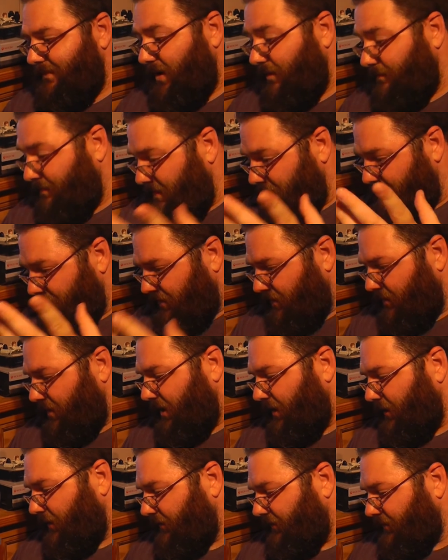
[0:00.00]
I've been
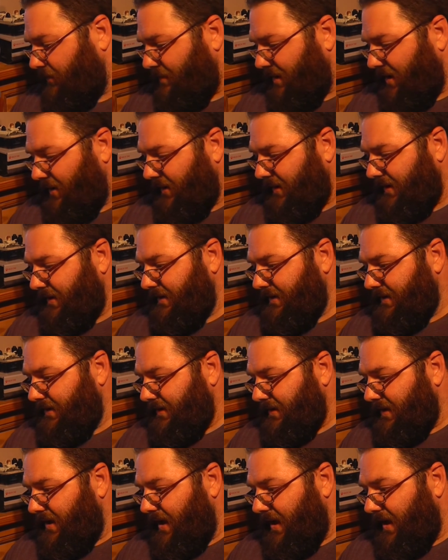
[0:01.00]
brutally honest about it,
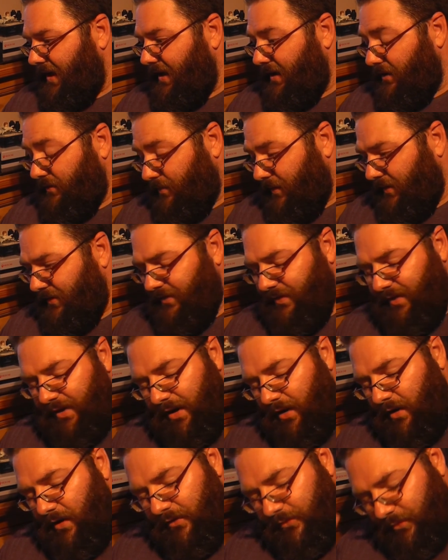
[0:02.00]
especially the
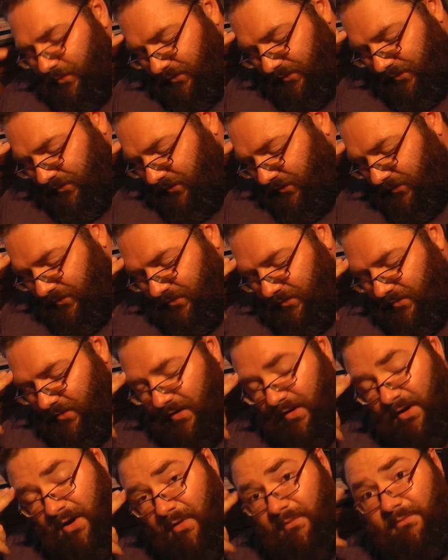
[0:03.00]
glass, which is just,
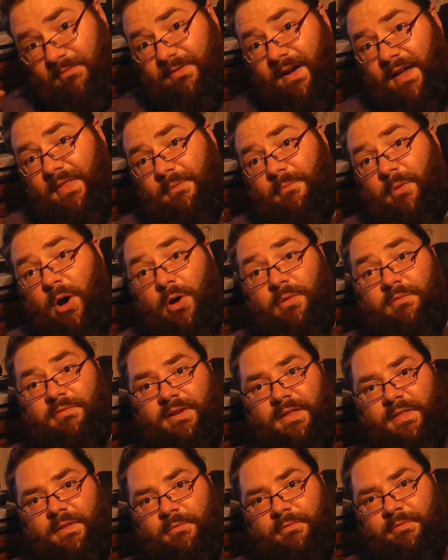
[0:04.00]
I can't fathom.
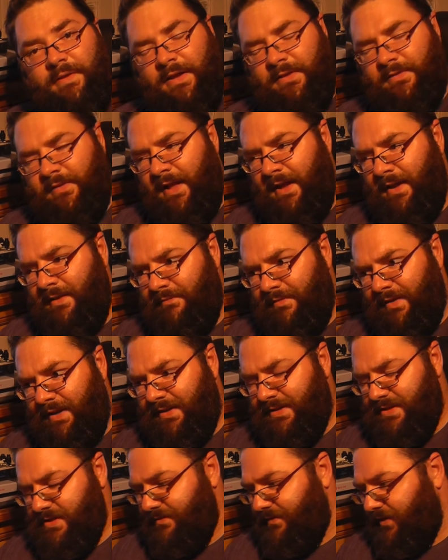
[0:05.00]
Hopefully they'll fix that in a
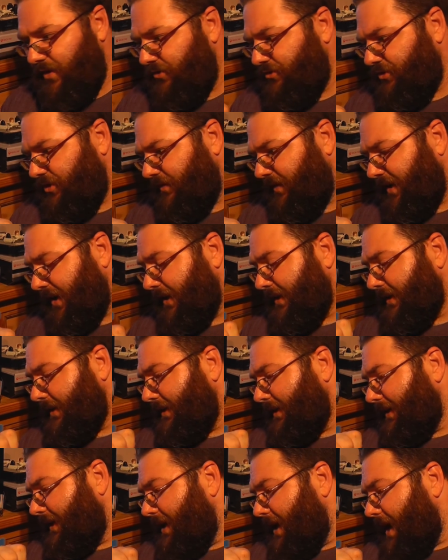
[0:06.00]
V2 version of it.
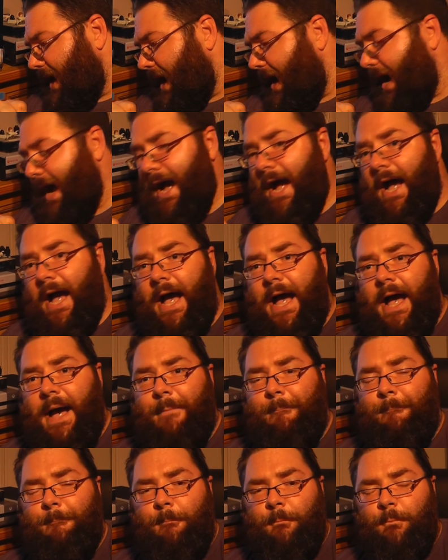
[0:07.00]

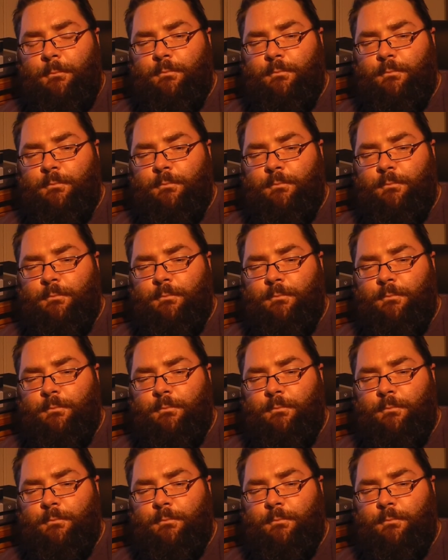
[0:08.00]
And